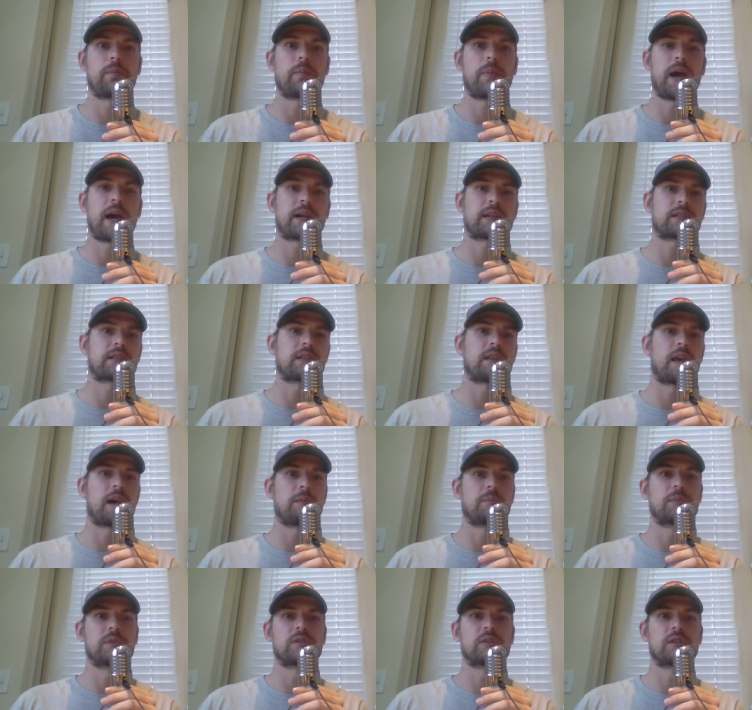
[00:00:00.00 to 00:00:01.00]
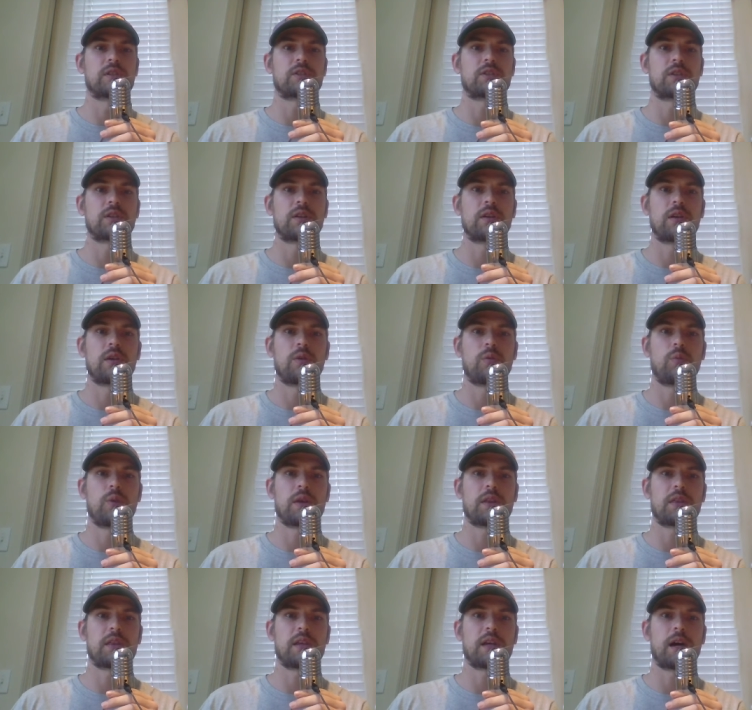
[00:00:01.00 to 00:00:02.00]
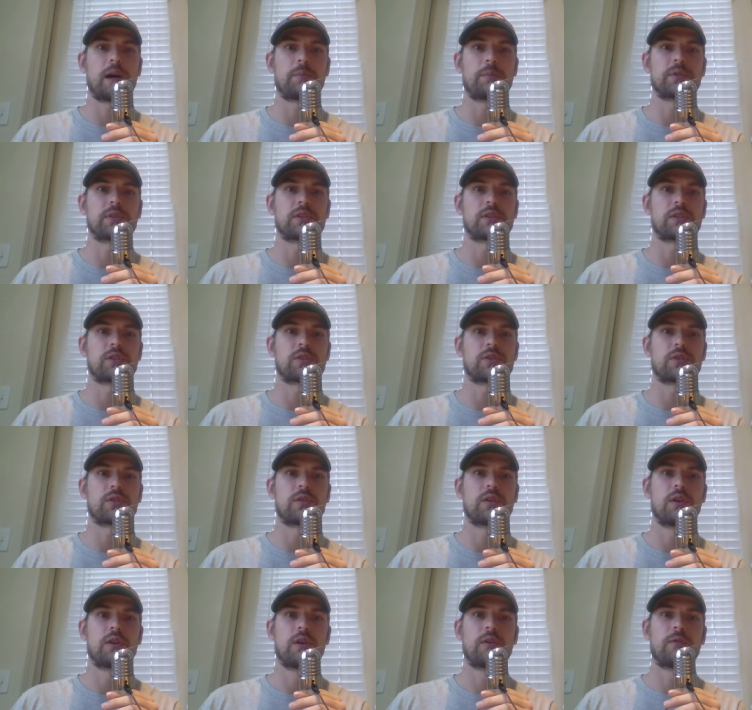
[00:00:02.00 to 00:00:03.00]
Back to that position with the opposition,